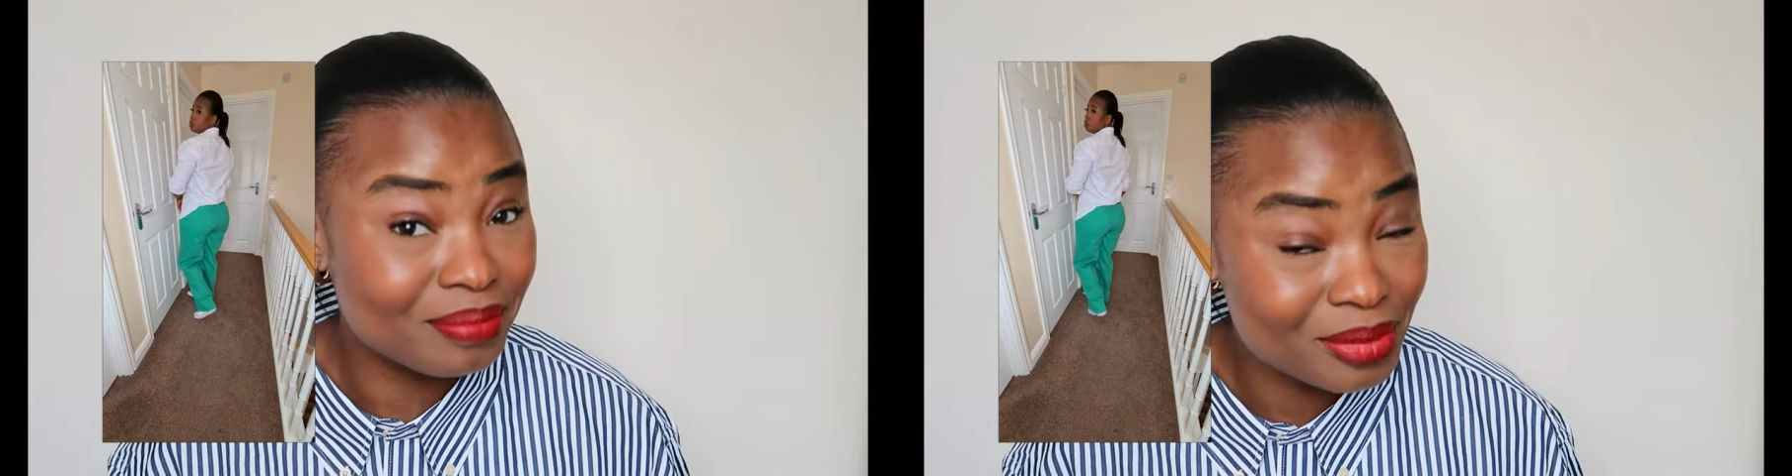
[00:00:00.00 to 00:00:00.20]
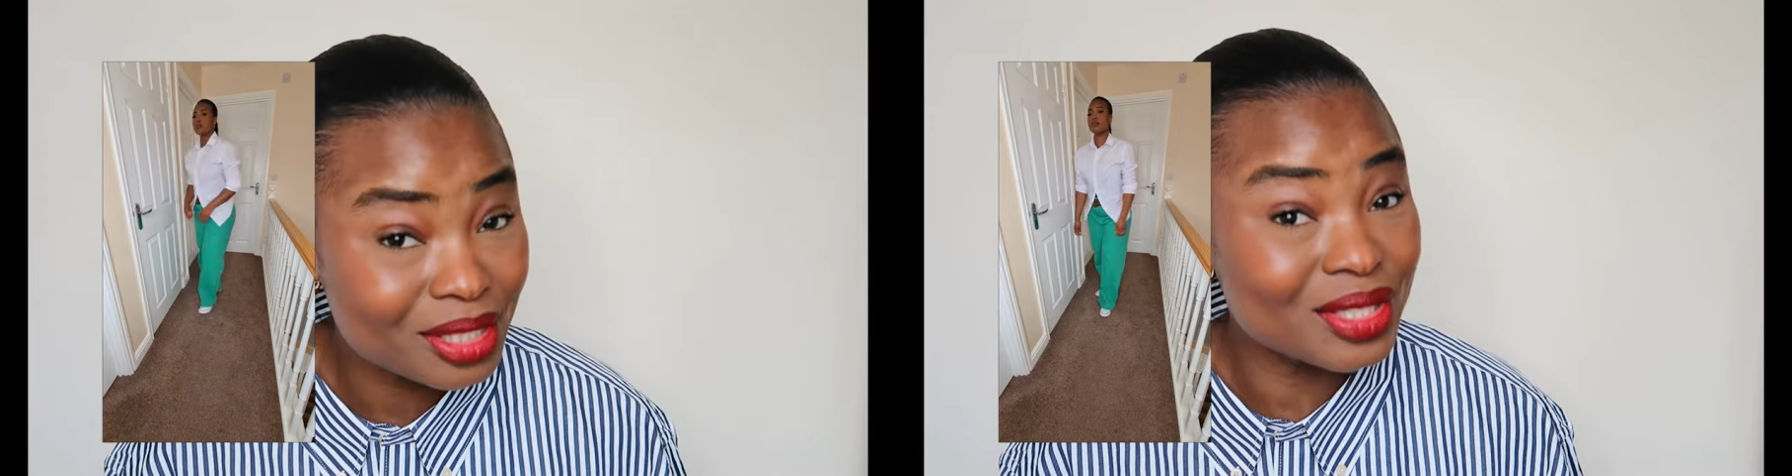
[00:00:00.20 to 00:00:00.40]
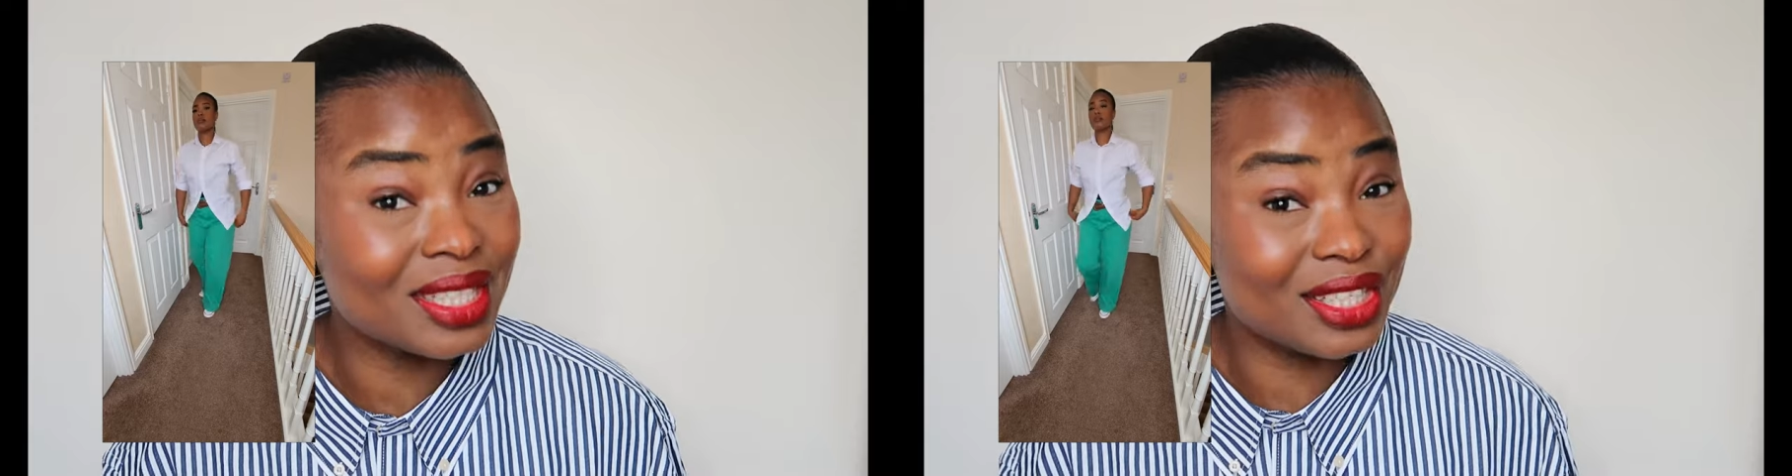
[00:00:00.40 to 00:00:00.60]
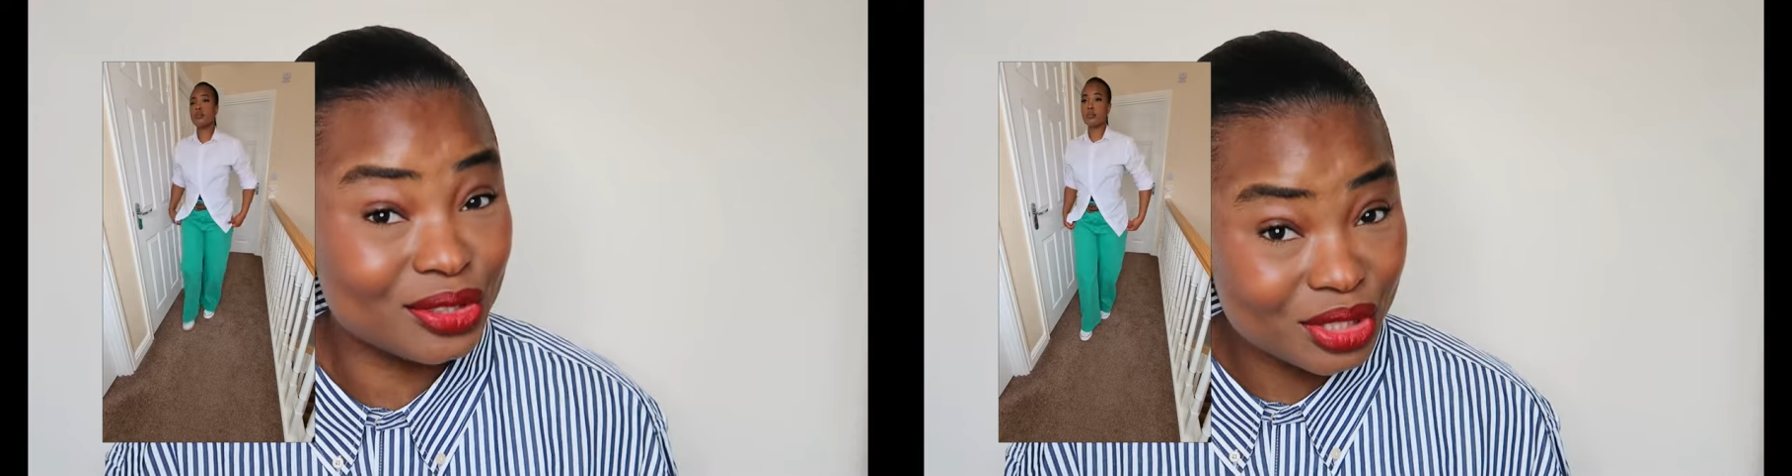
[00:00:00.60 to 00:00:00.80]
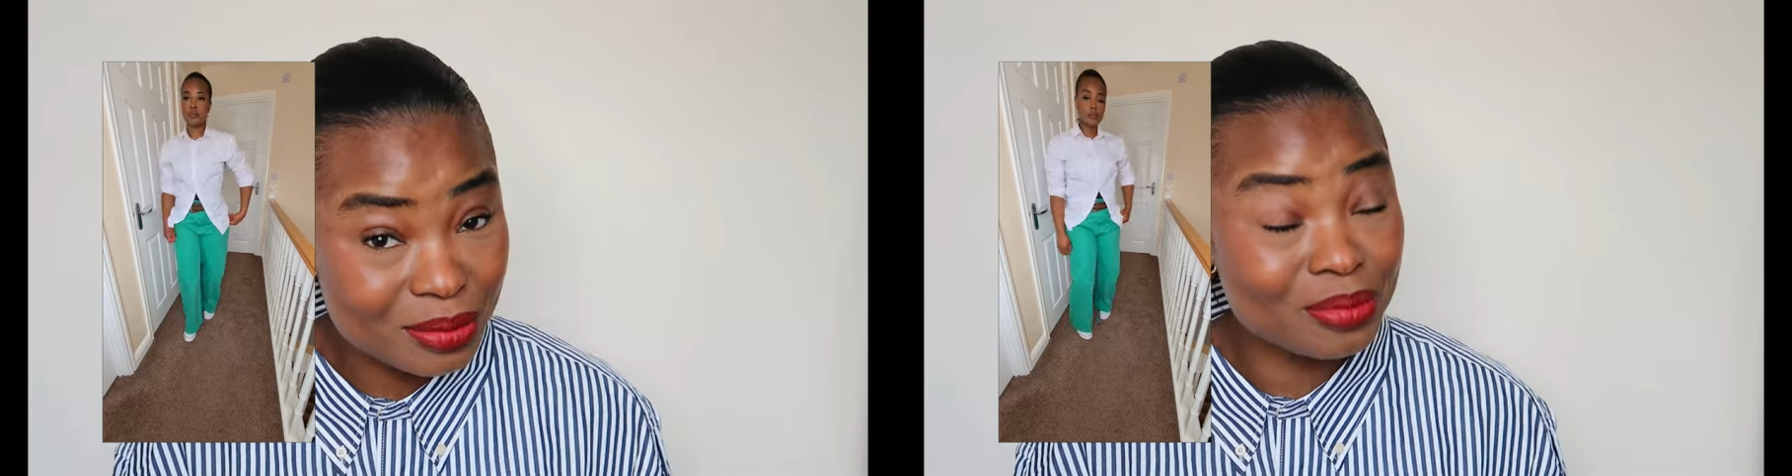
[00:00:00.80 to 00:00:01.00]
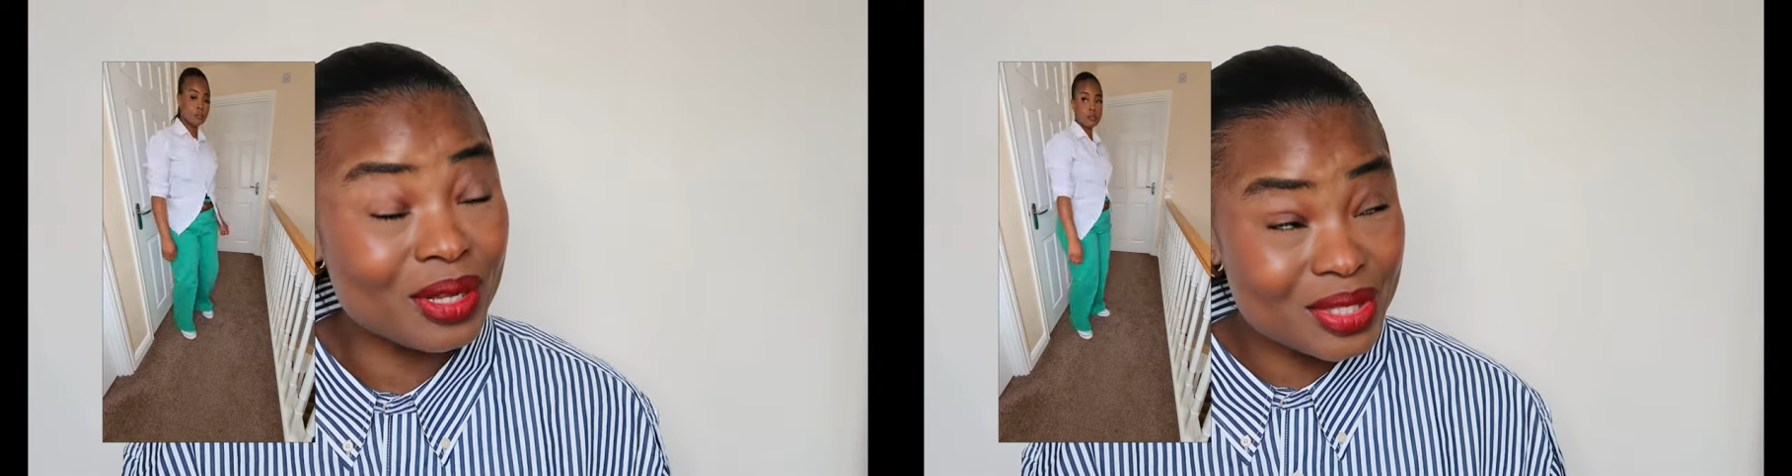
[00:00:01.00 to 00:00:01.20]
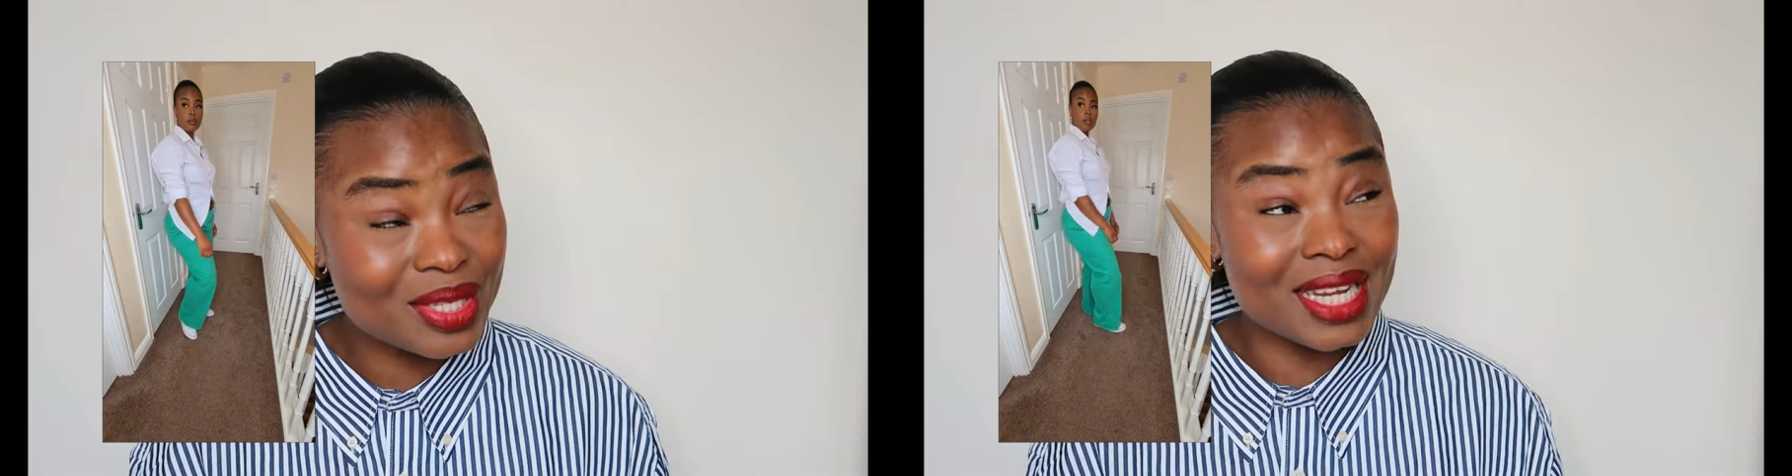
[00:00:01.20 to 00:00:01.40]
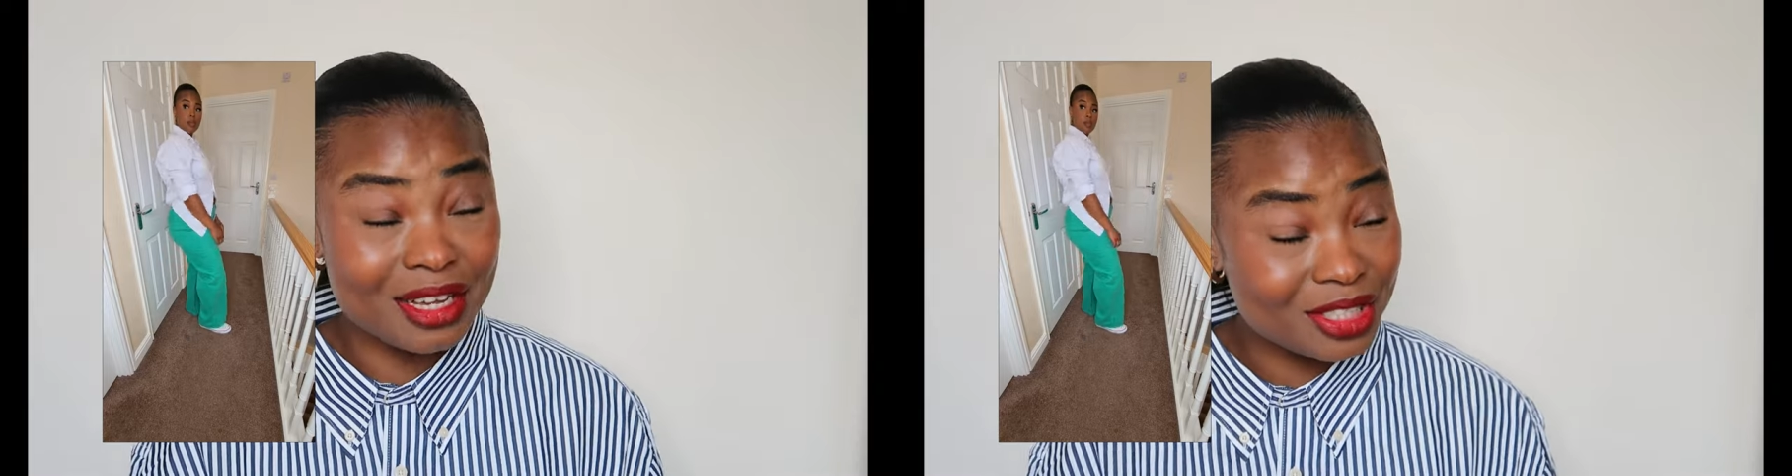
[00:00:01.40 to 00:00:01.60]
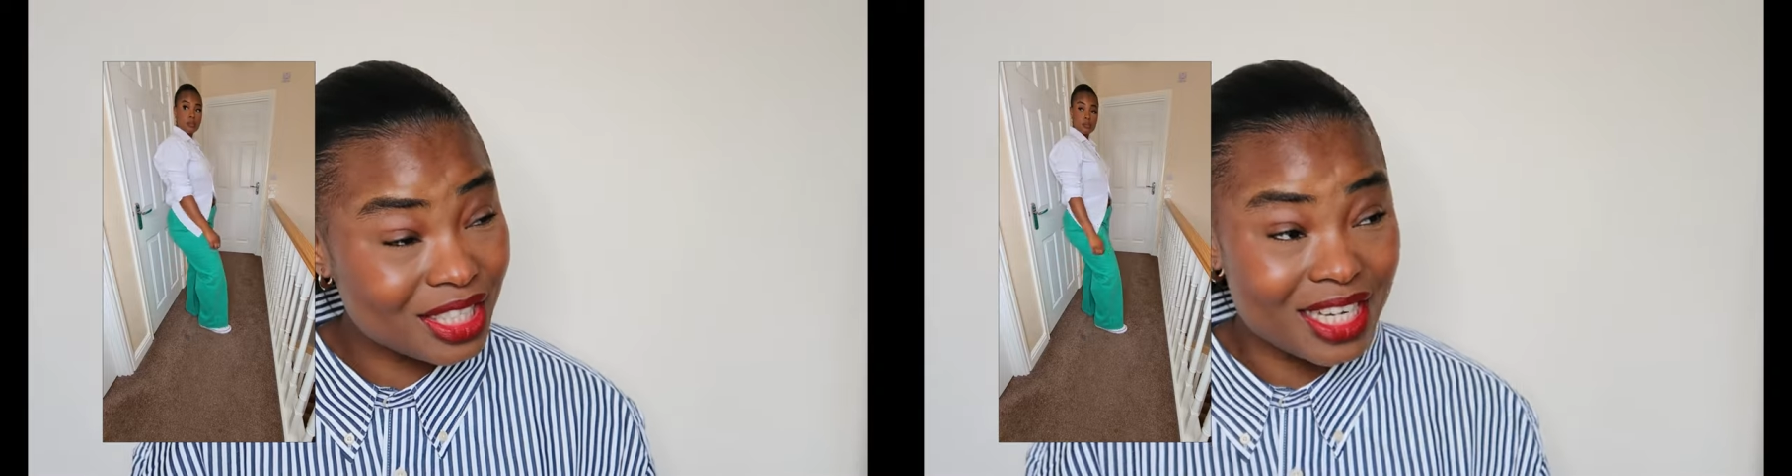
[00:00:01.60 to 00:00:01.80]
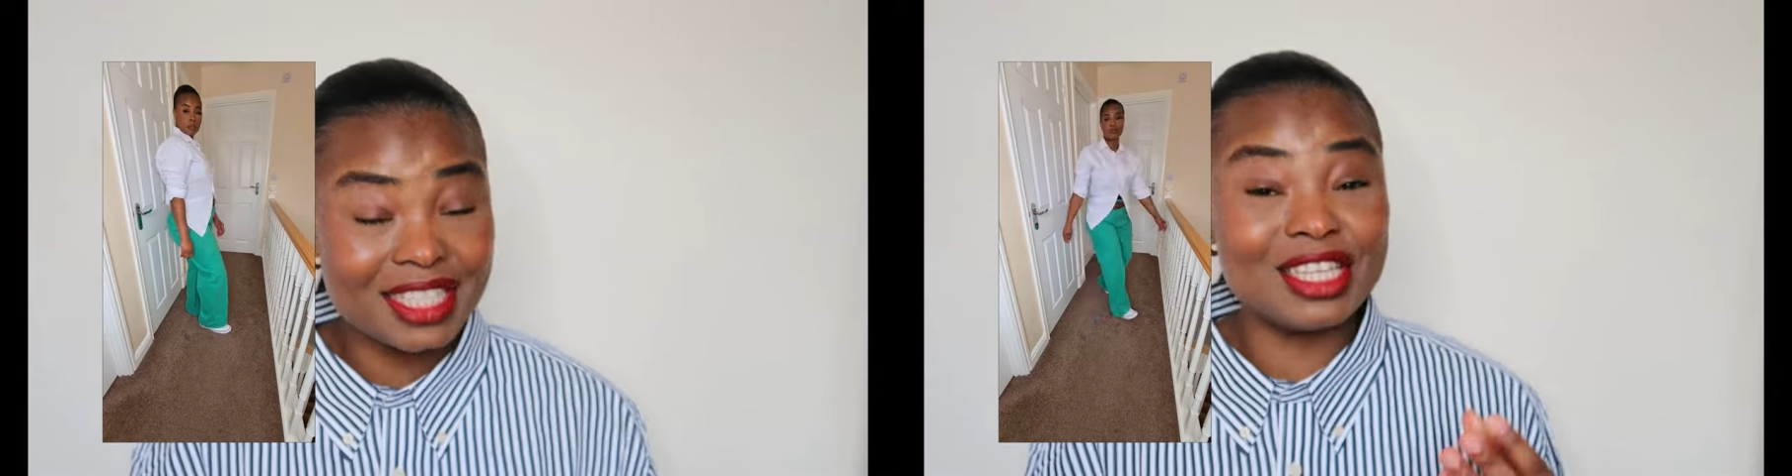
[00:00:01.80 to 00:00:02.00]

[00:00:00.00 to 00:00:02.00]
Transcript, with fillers: Button down, button down shirt